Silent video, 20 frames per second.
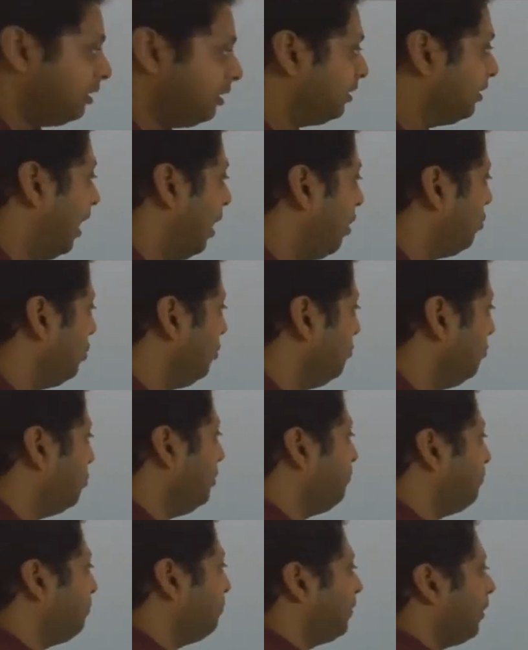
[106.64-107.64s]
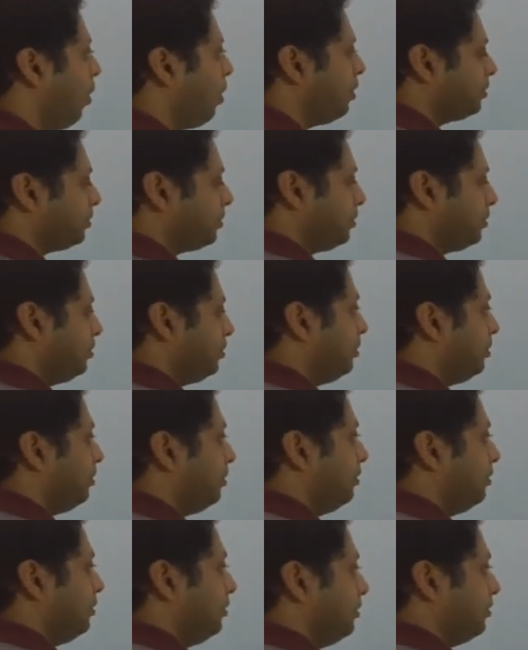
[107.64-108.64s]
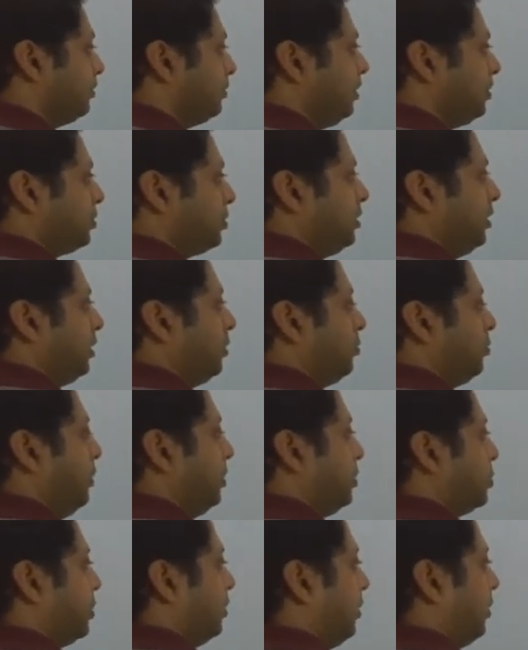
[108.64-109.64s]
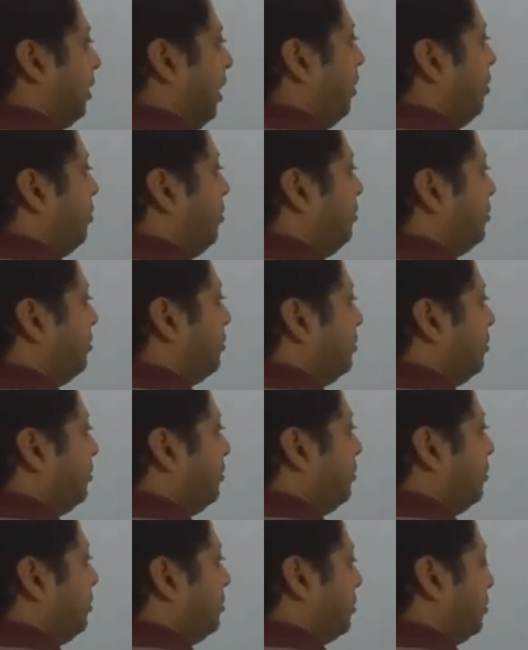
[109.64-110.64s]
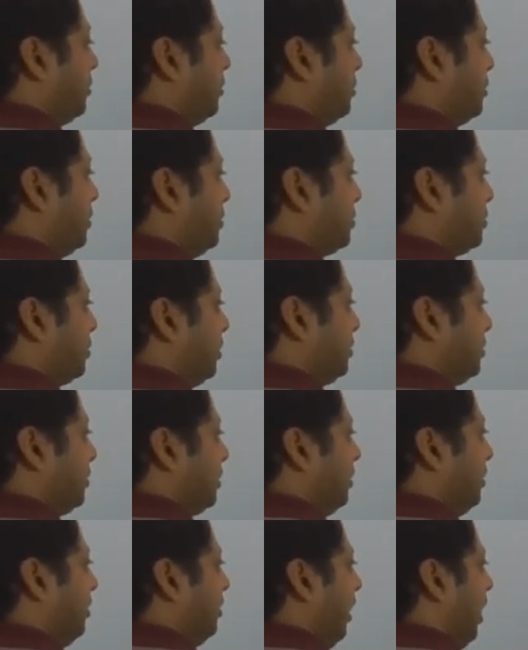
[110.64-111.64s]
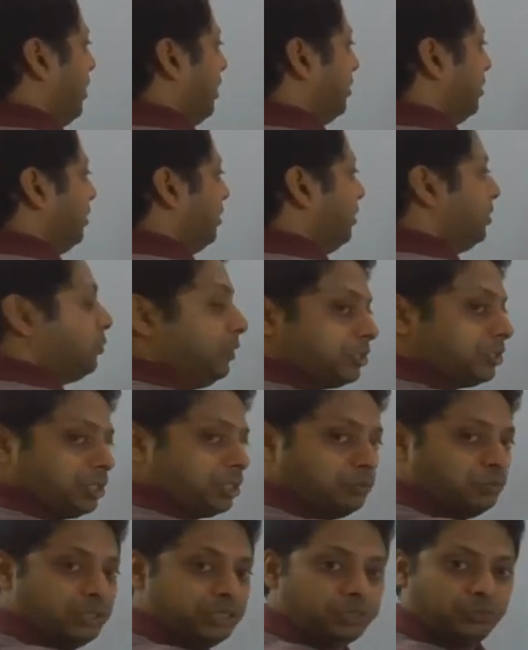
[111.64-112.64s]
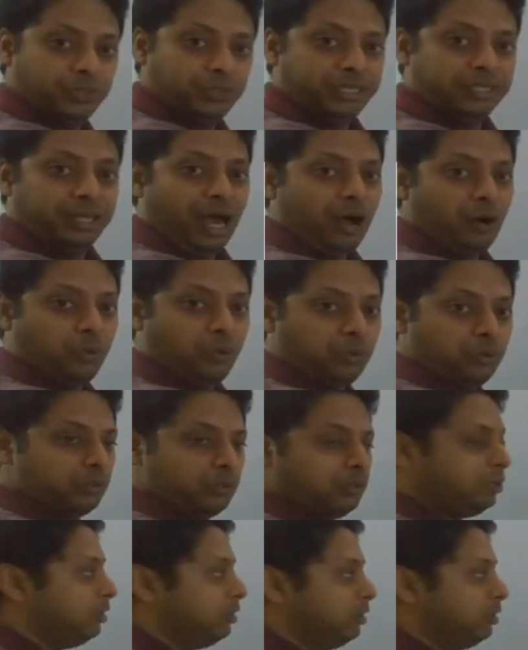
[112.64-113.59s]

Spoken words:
now if we plot this equation now, so this is, let's say, another equation which we now